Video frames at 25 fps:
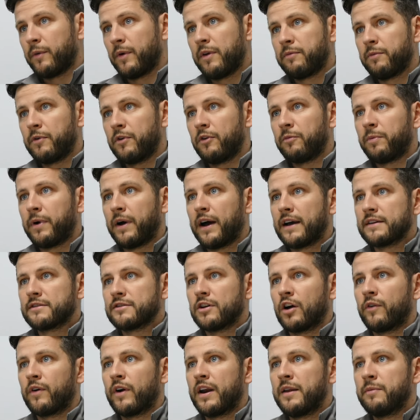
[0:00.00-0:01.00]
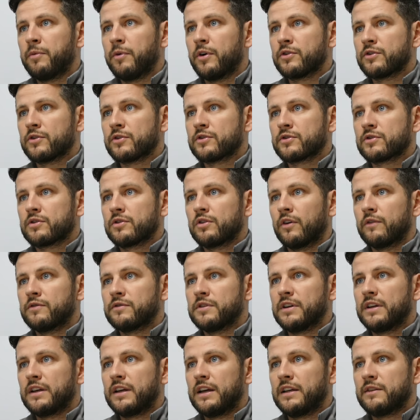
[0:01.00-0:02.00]
We've moved past it already, but it's just
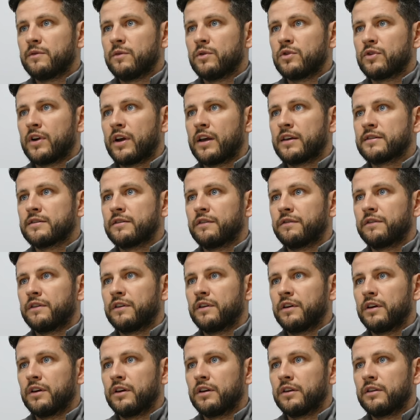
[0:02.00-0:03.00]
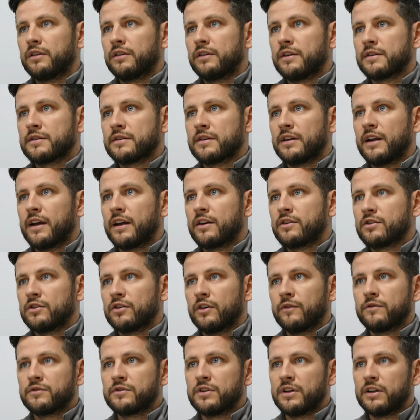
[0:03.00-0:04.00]
obviously keen to address the the, the selection,
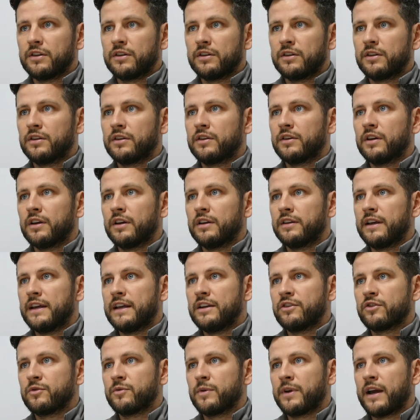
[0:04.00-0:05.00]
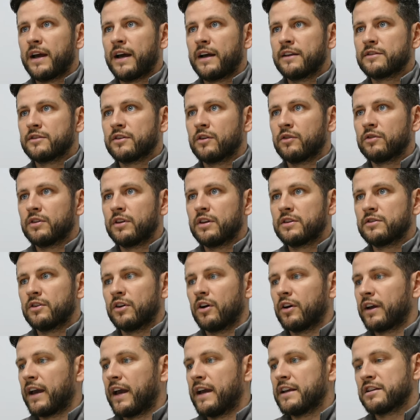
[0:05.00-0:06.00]
obviously, and the, the, injury we had. So it's
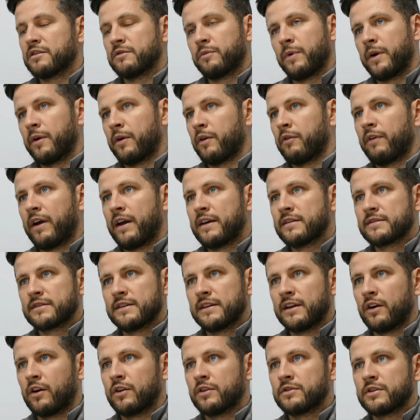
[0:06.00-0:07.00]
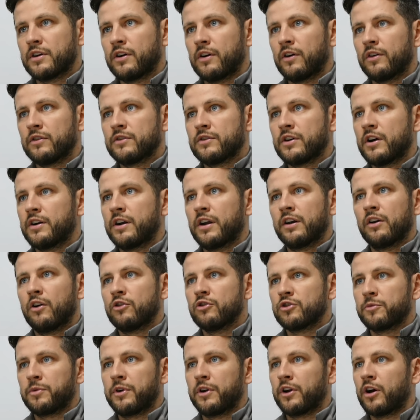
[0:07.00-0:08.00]
not a case that we were resting or, t- or turning our
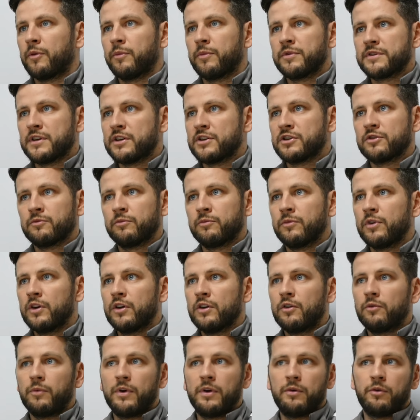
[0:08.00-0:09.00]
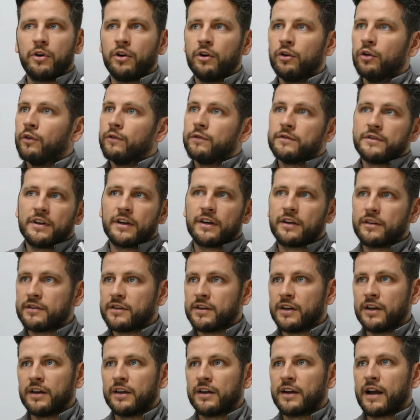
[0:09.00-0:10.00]
nose up at the competition. We would have loved to,
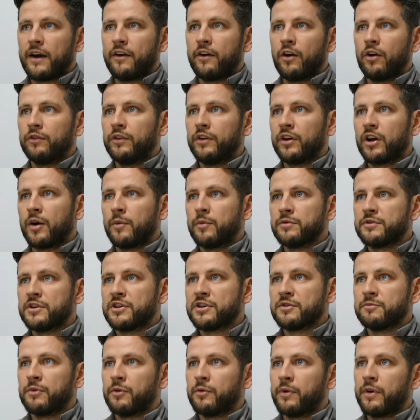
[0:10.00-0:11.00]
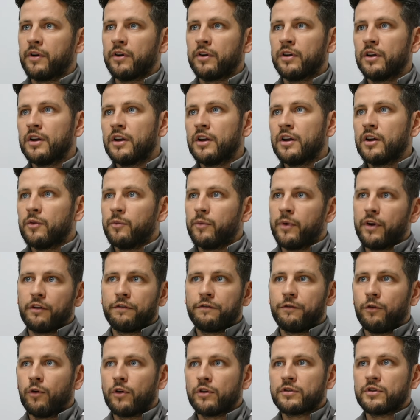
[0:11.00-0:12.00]
to carry on the competition, but we were we were
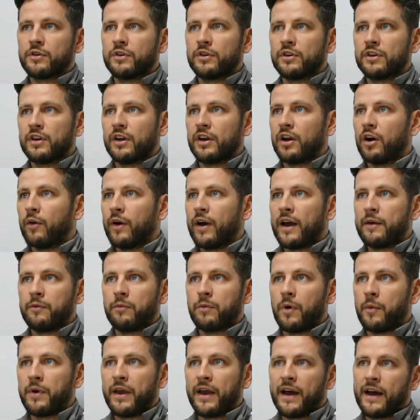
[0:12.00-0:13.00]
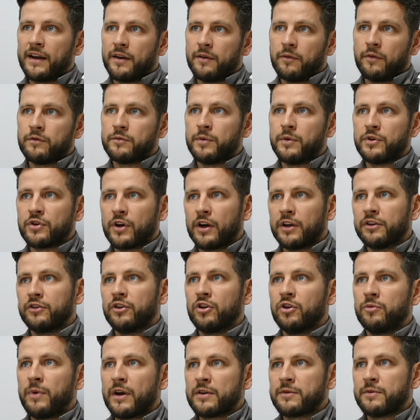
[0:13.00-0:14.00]
forced to, to go ahead with what we had, and obviously we tried to
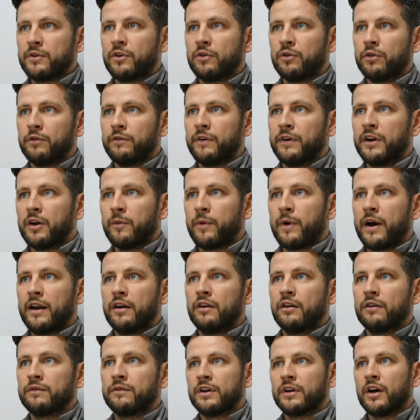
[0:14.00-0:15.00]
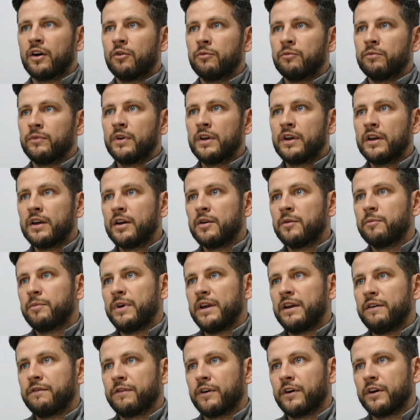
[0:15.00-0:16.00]
do the best we could of it, and weren't go and
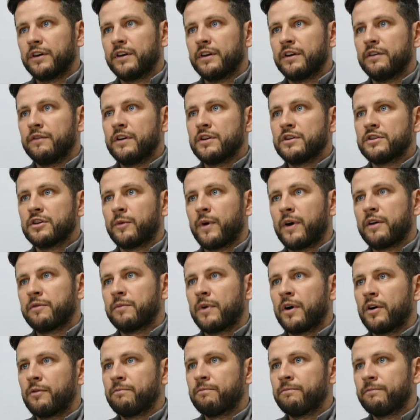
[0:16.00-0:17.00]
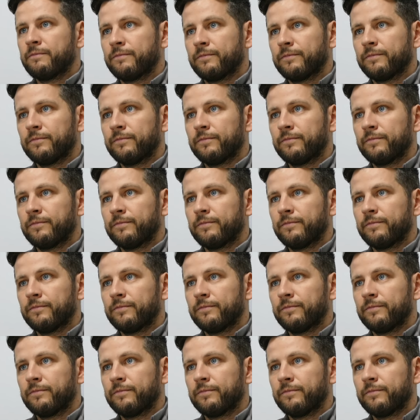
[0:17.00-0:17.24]
beat third in the division away from home.